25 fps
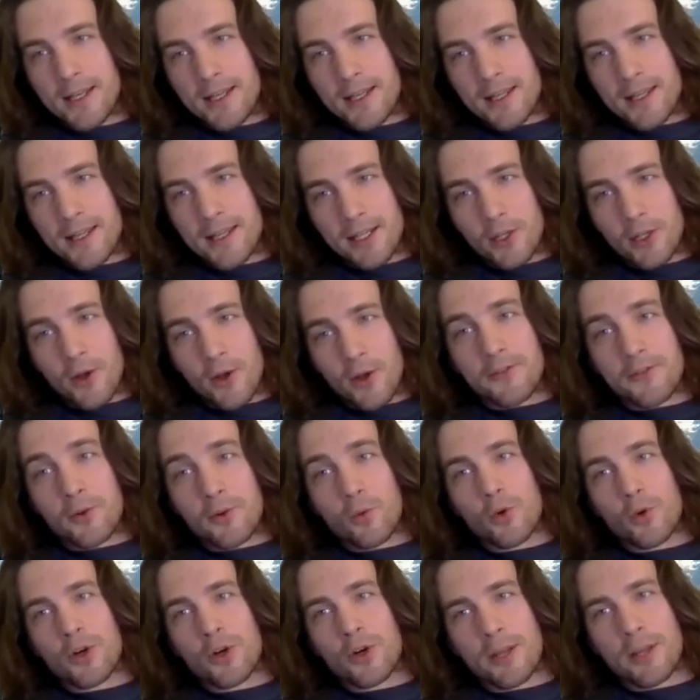then you have to
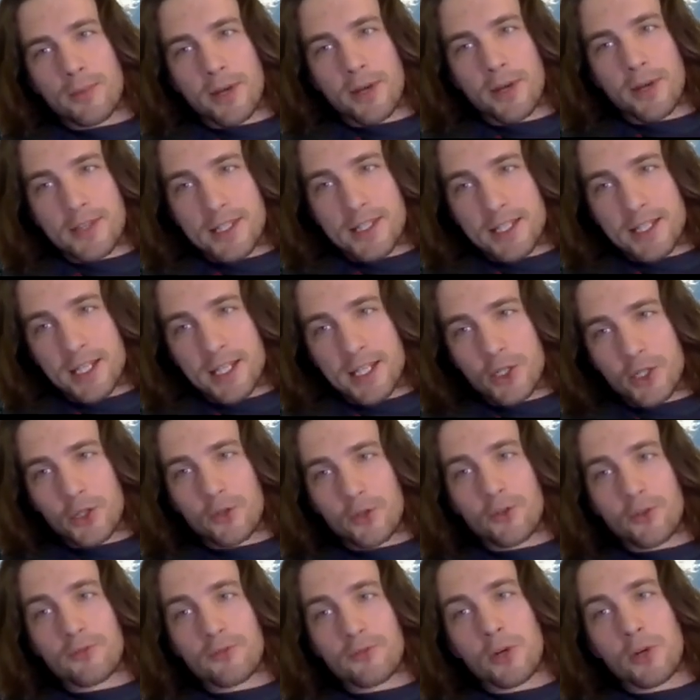worry about this
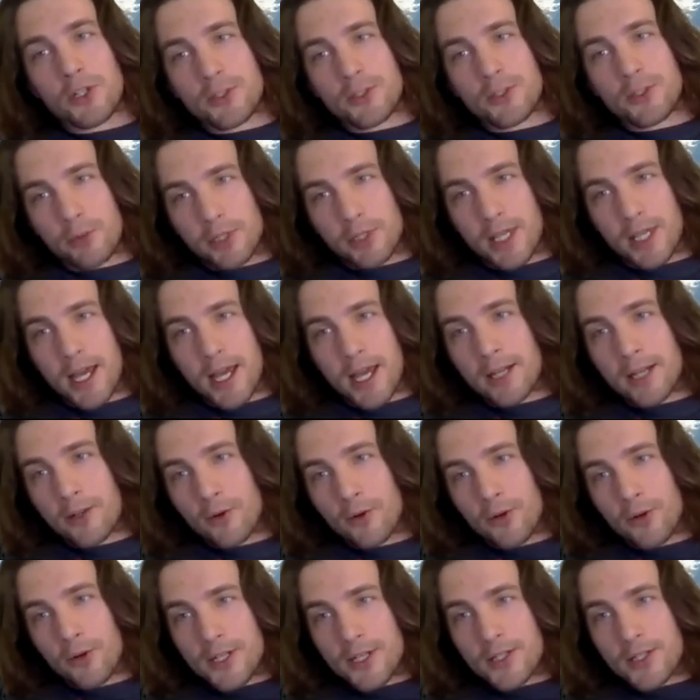issue of multiple
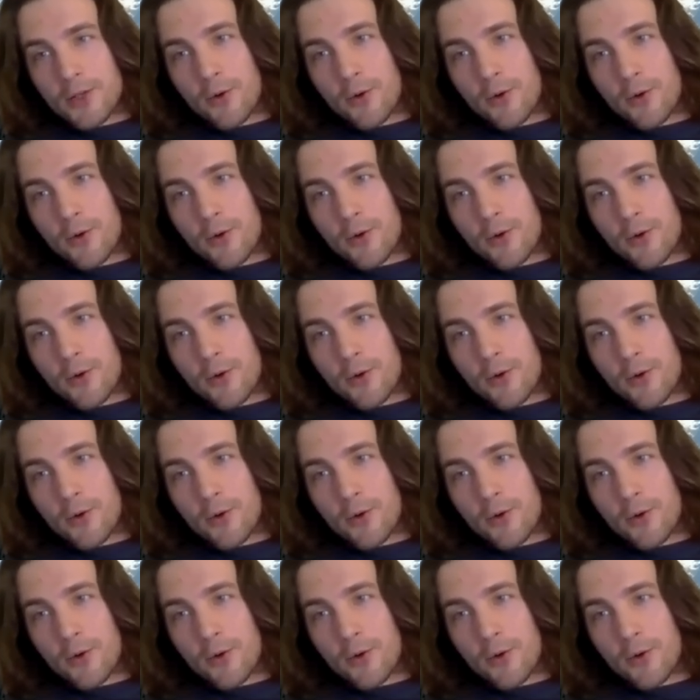categories